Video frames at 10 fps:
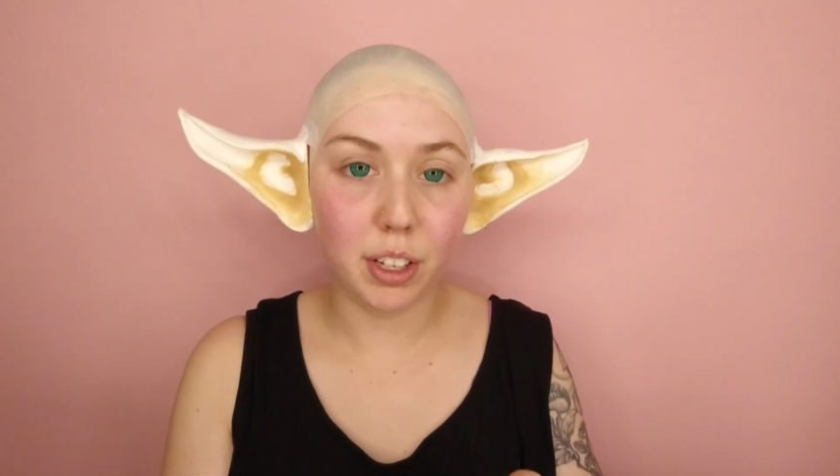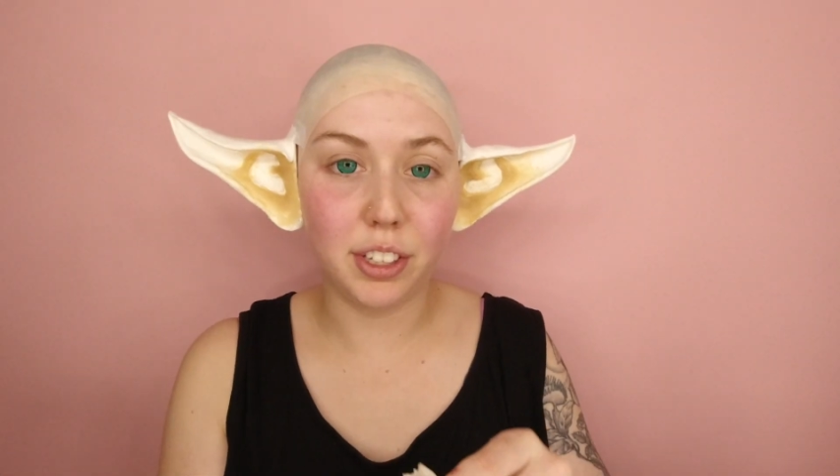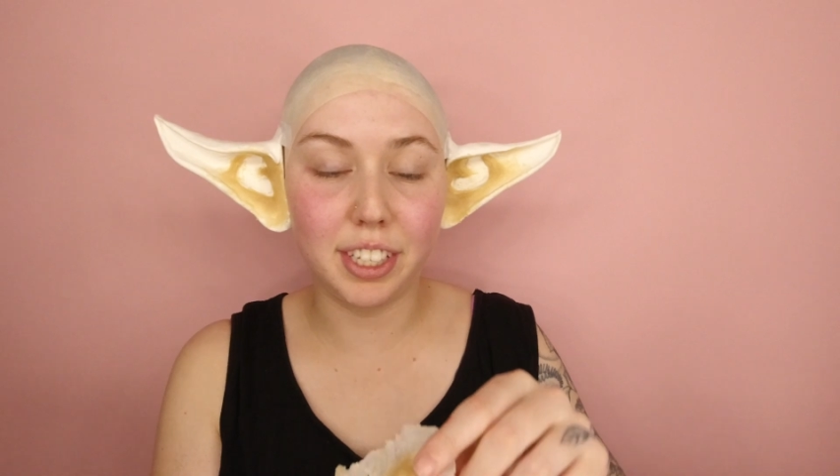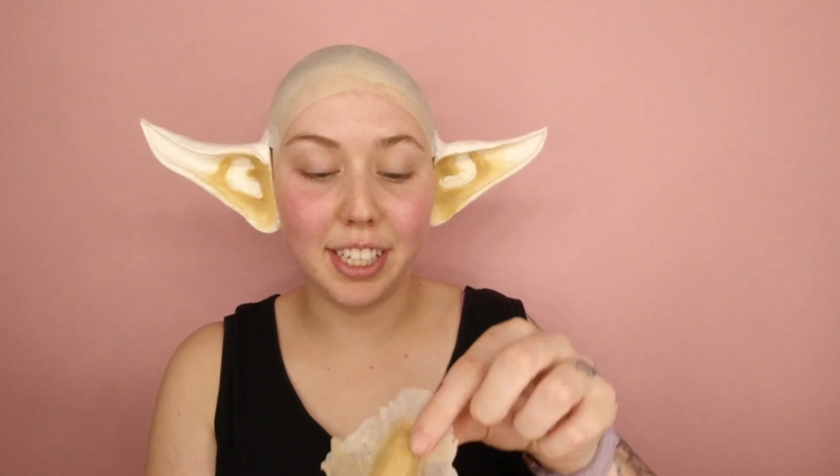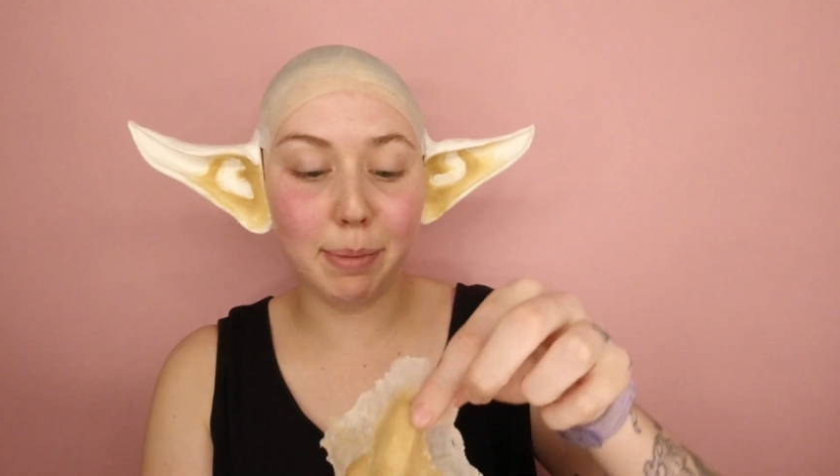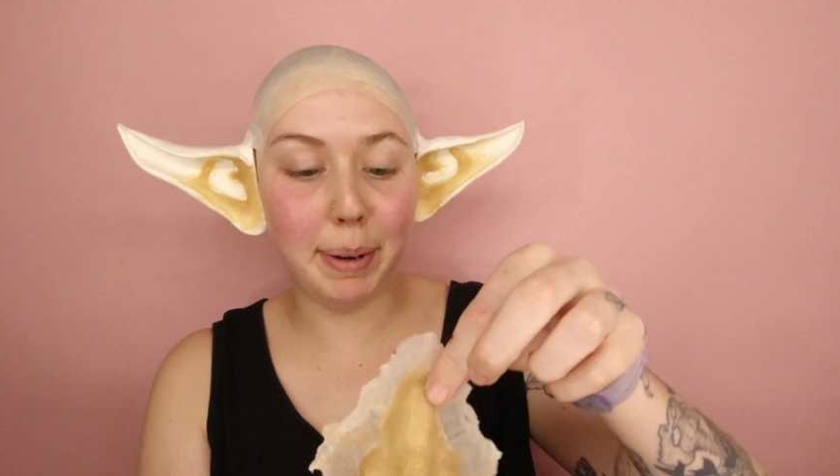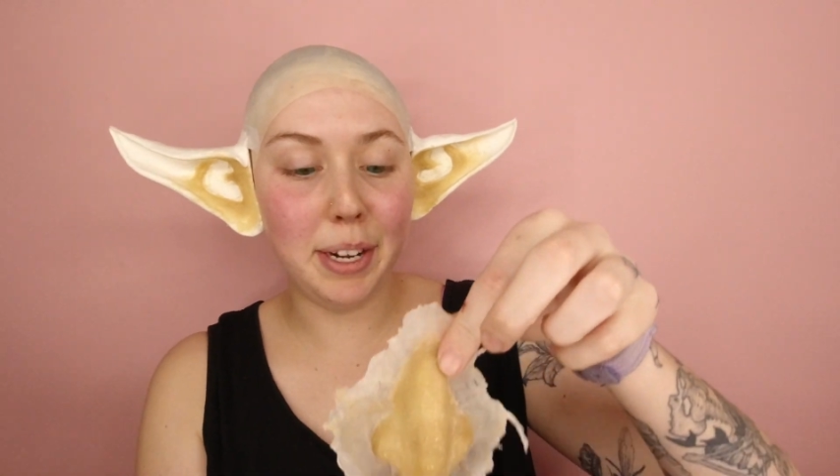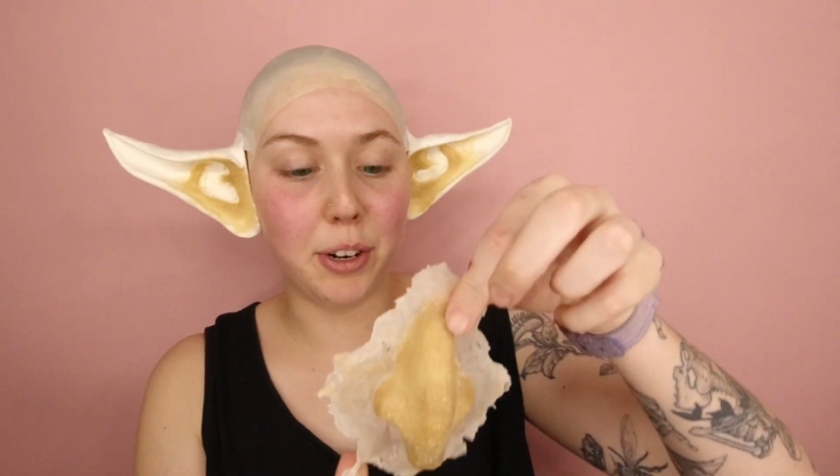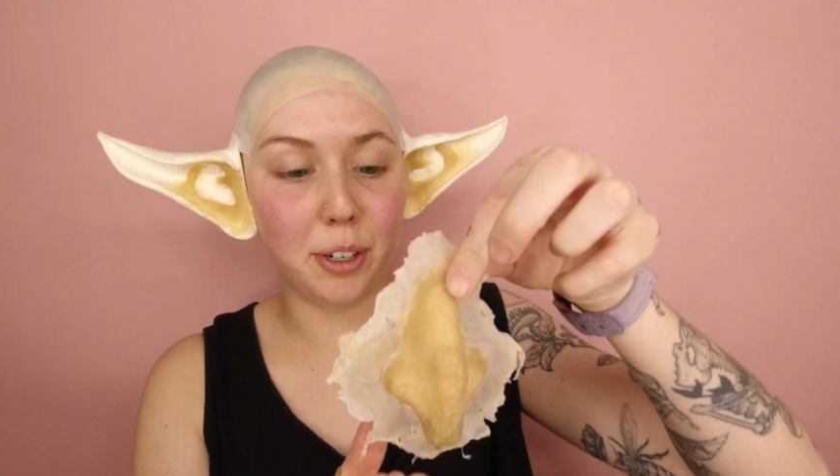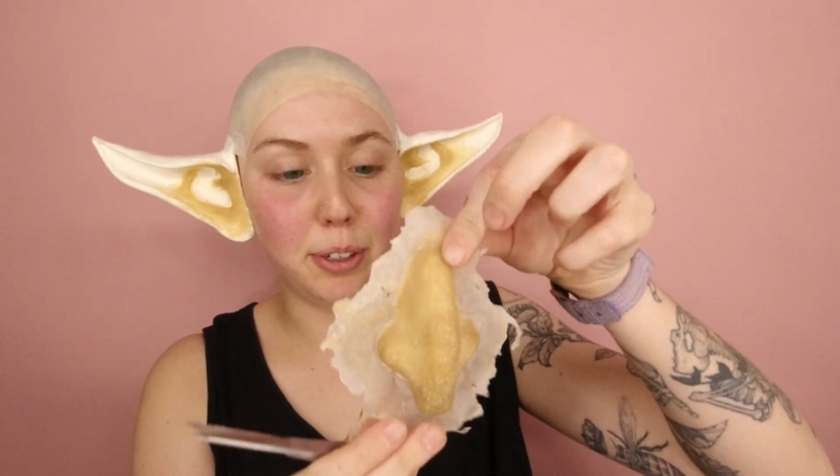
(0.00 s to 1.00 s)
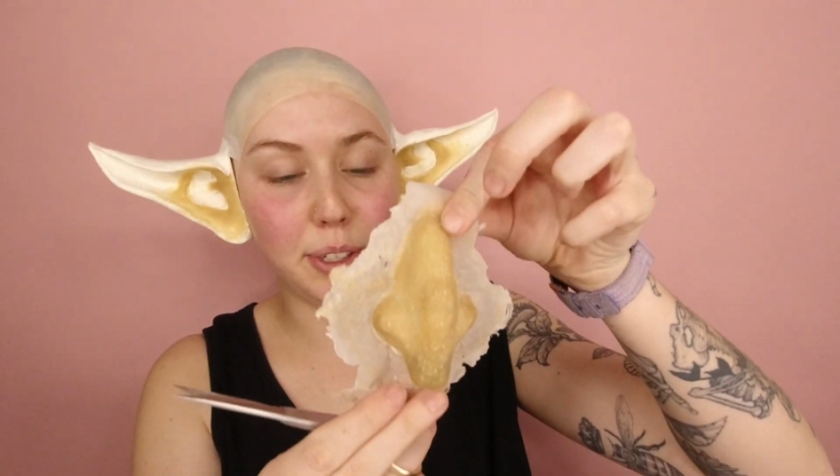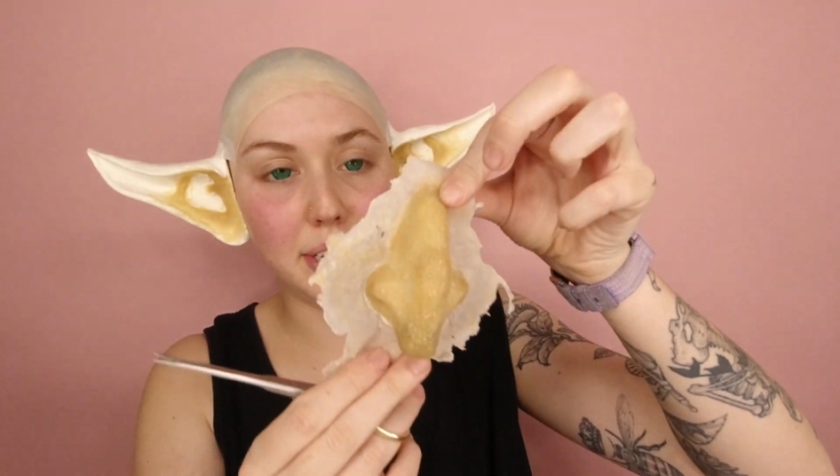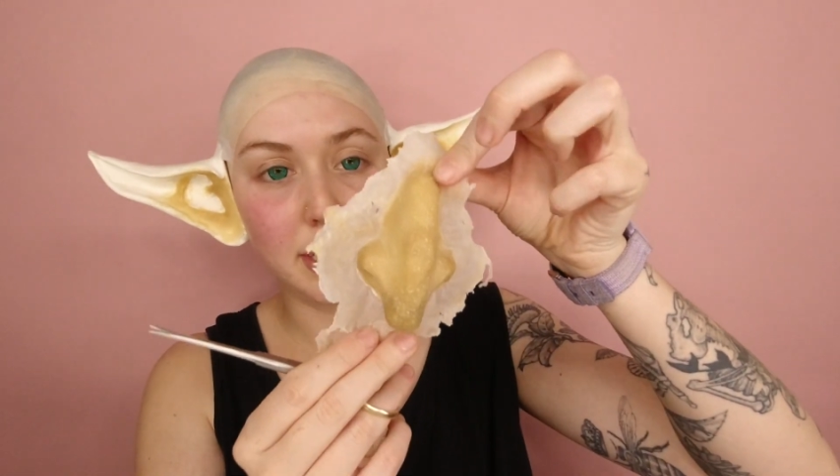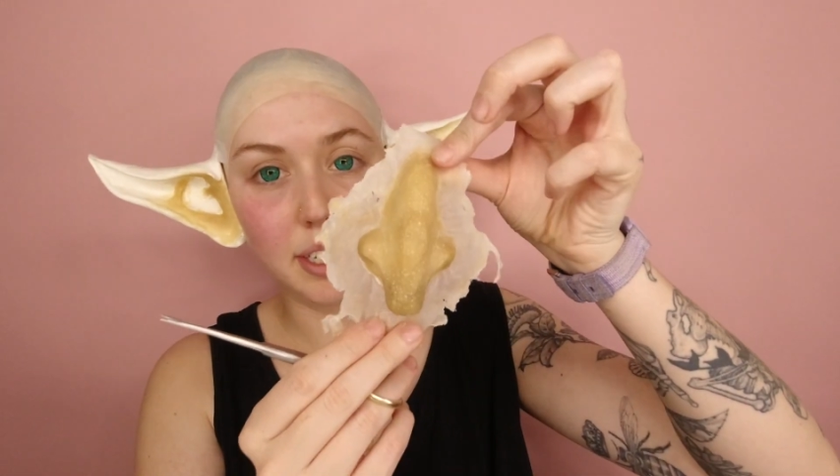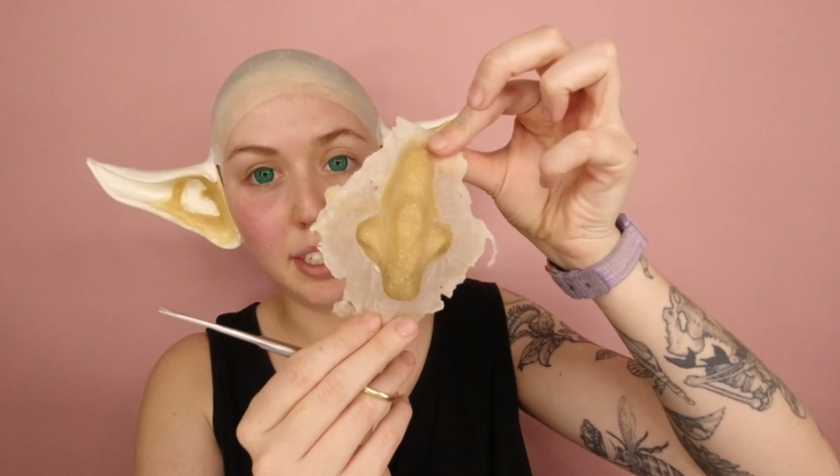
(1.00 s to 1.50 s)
So this is my nose.